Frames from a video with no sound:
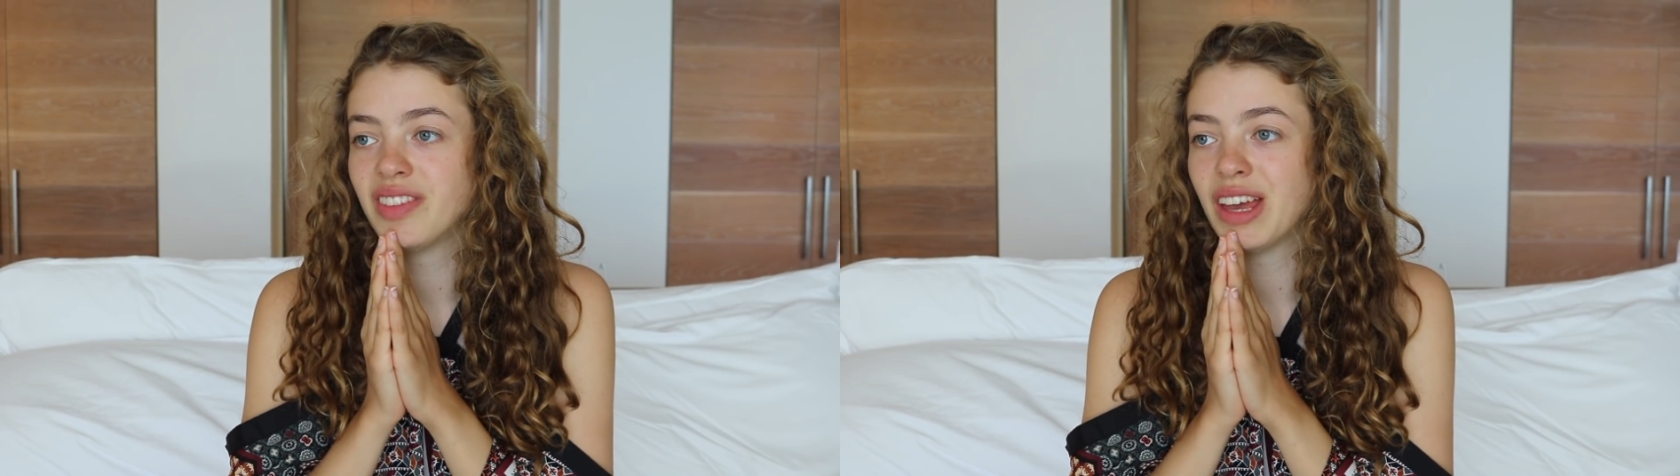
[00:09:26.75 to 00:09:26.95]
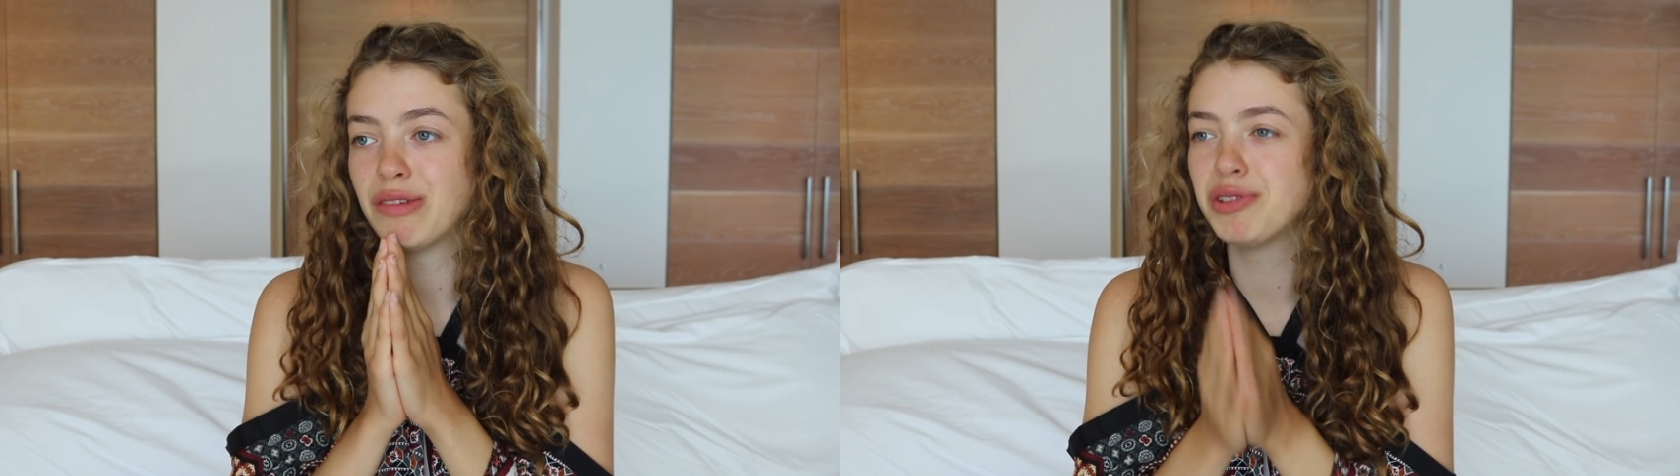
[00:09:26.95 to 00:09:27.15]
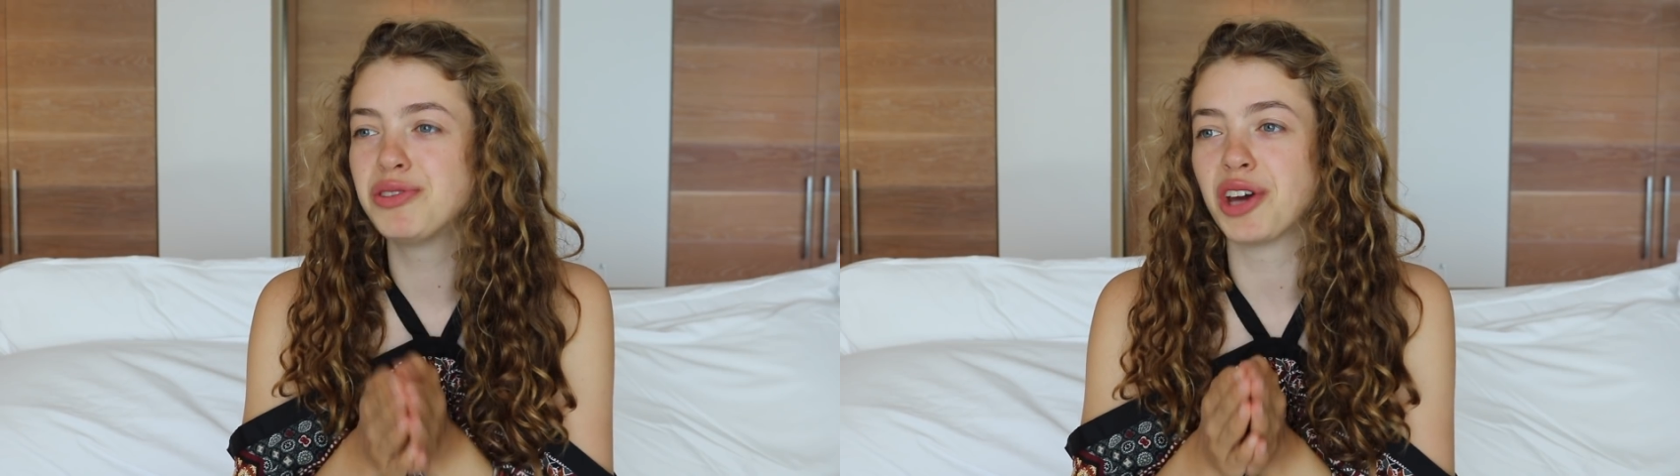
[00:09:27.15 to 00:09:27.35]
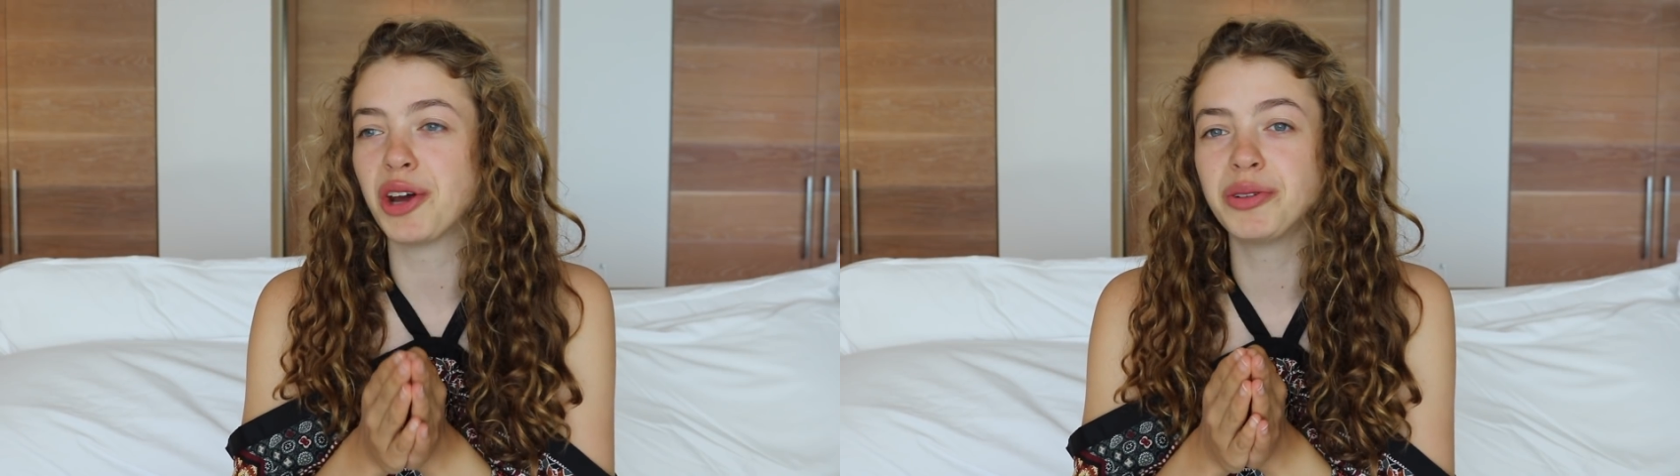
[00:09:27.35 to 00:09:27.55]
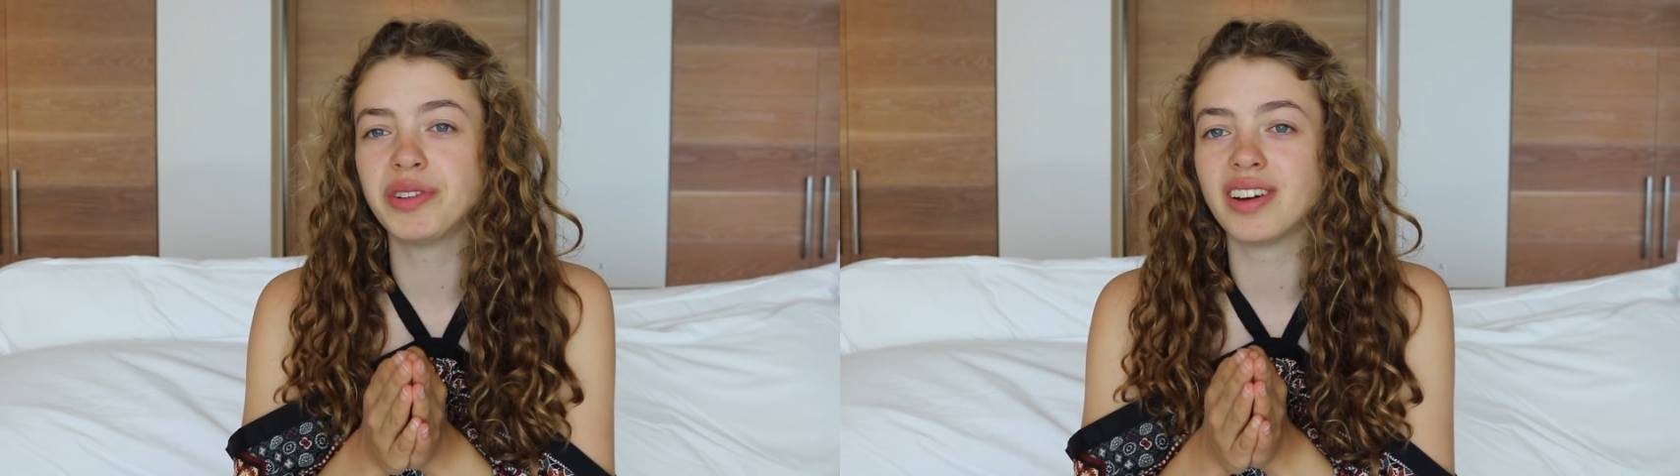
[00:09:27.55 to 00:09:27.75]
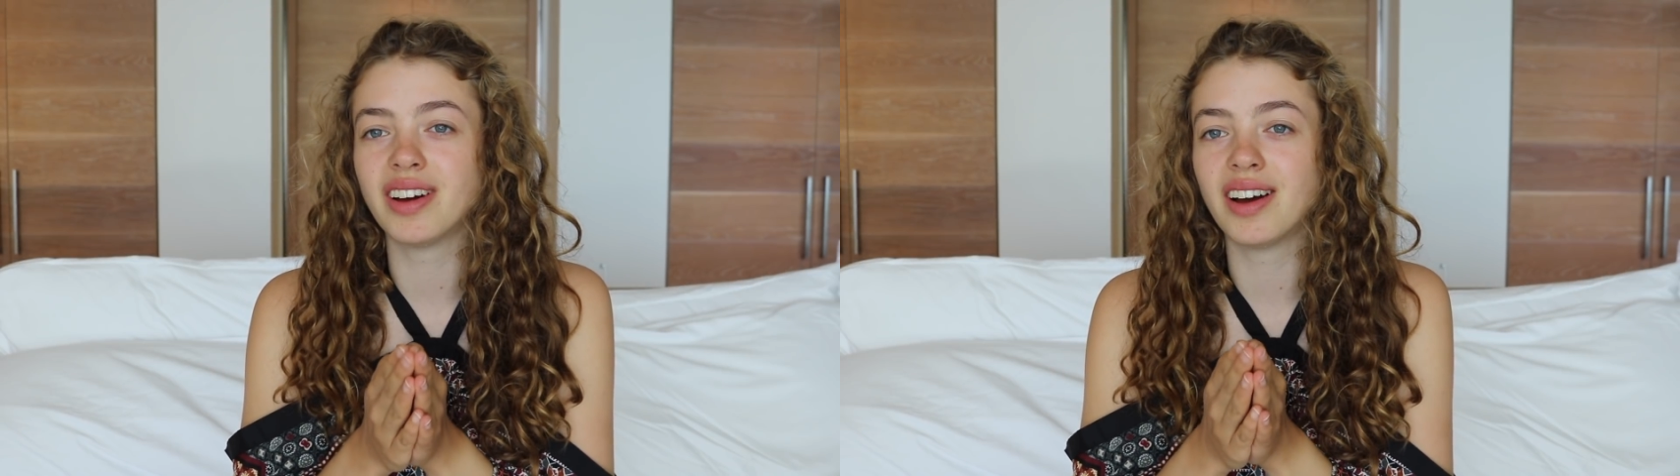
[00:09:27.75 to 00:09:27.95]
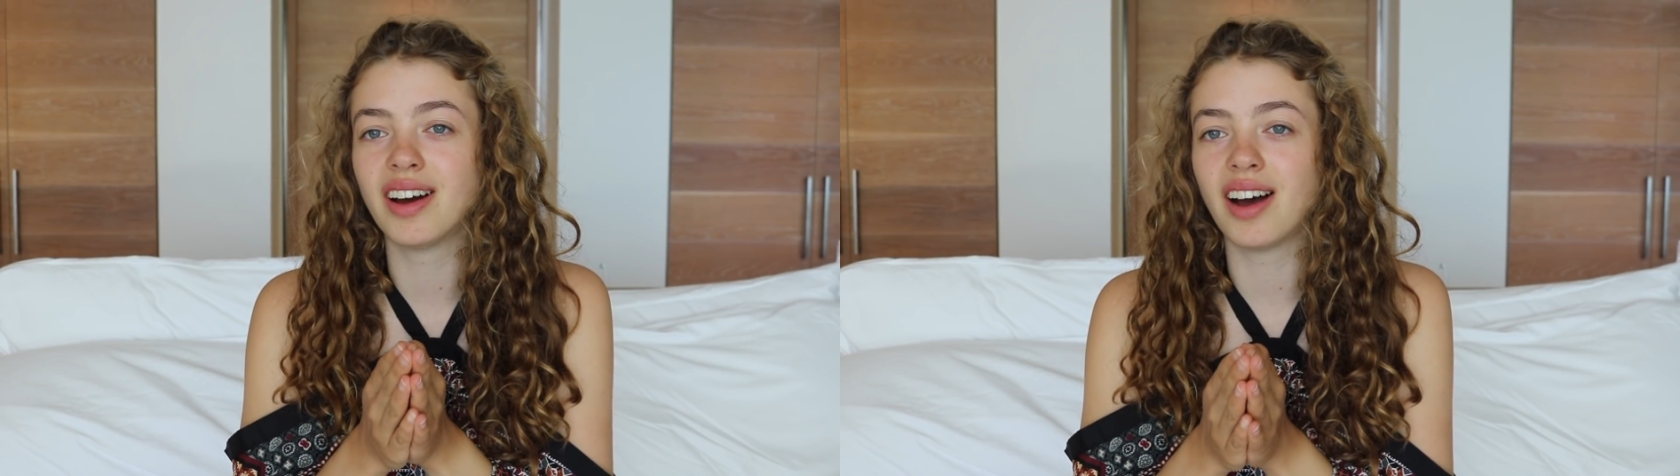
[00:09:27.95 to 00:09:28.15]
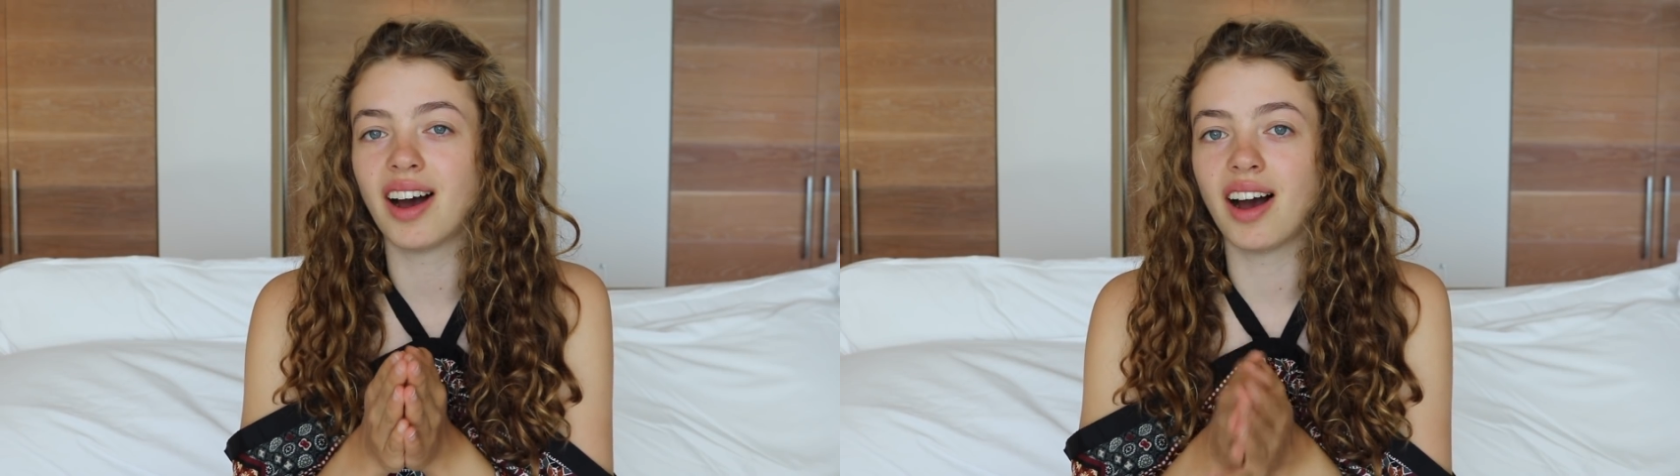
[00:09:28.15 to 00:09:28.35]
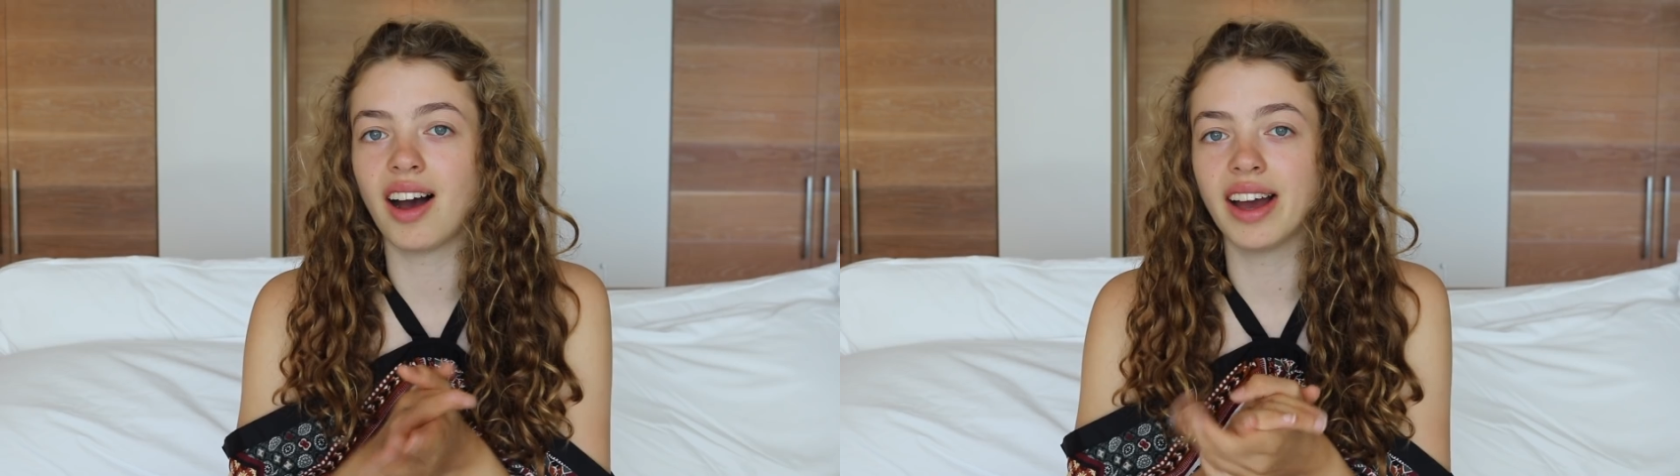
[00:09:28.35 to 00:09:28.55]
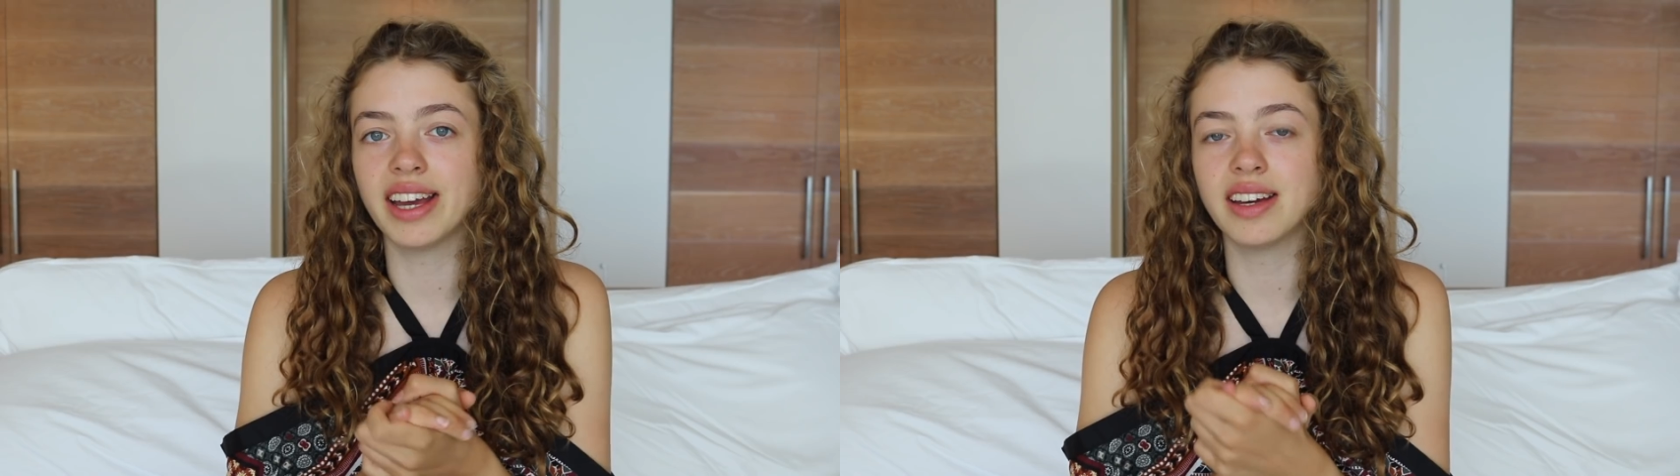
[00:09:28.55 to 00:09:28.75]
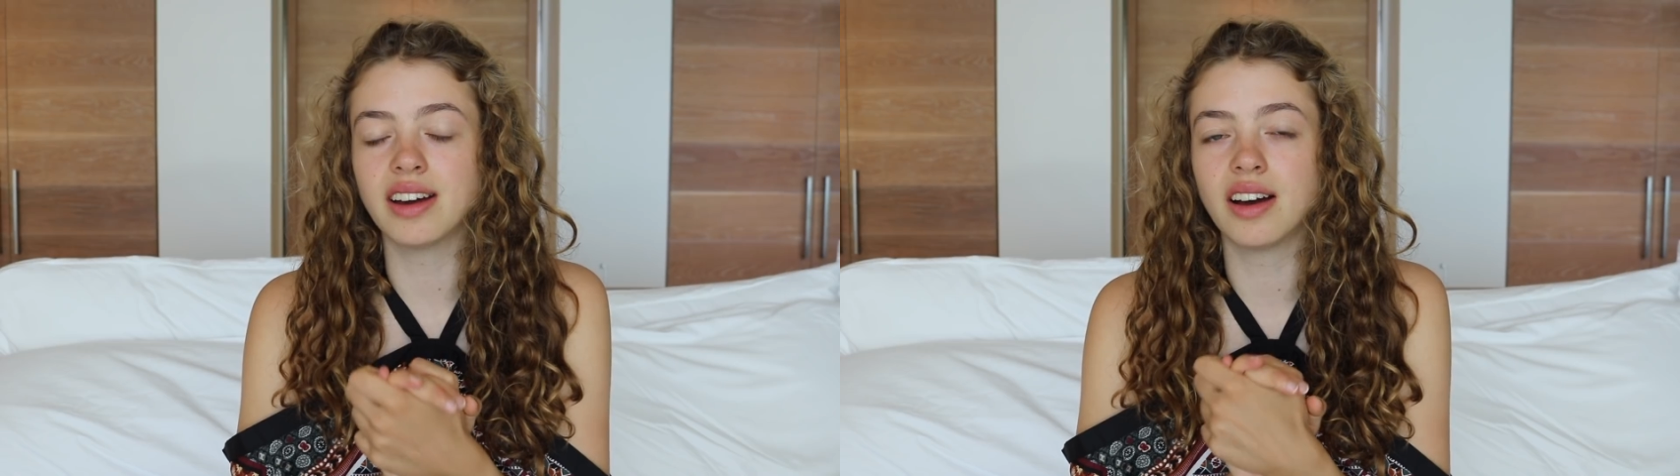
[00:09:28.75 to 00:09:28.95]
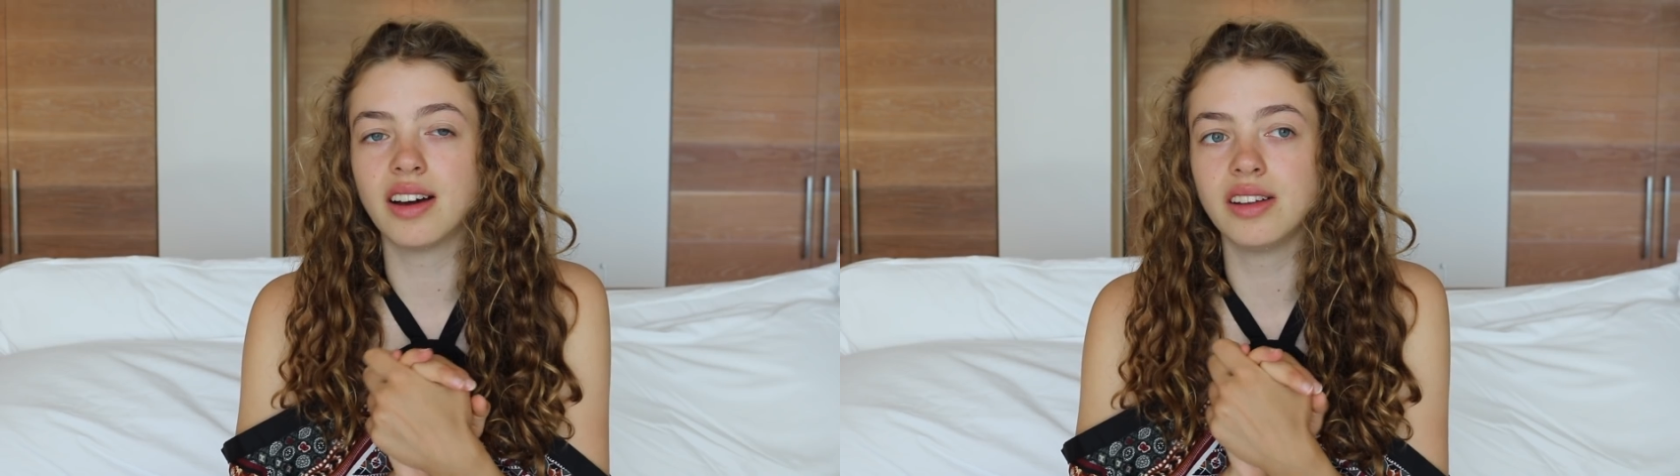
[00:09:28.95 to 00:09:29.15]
if you don't, I